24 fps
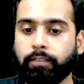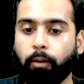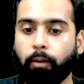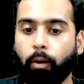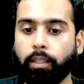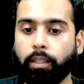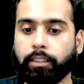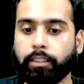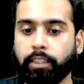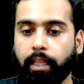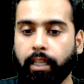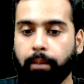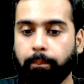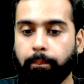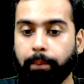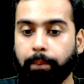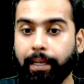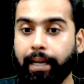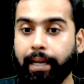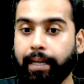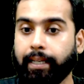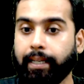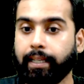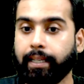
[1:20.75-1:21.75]
for
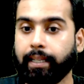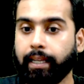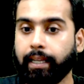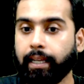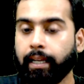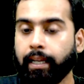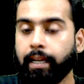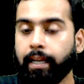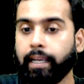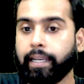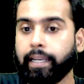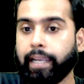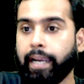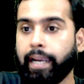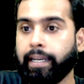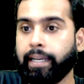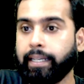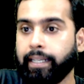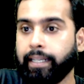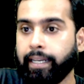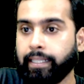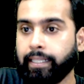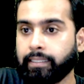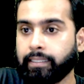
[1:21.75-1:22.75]
GMP category
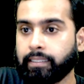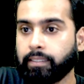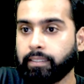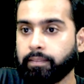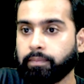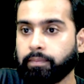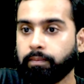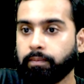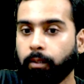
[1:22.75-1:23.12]
candidates.